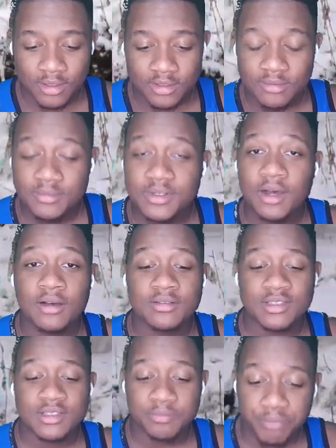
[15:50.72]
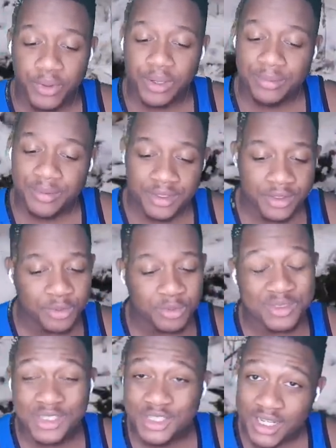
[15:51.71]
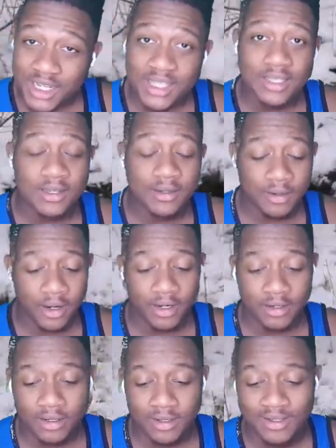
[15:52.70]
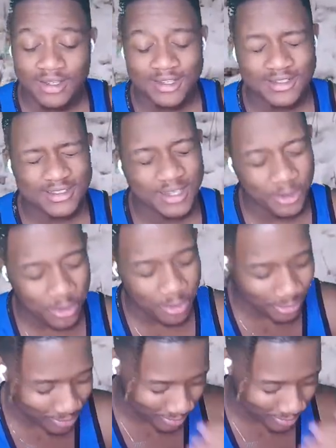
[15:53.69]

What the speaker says: Them dogs is barbecue chicken and that. Oh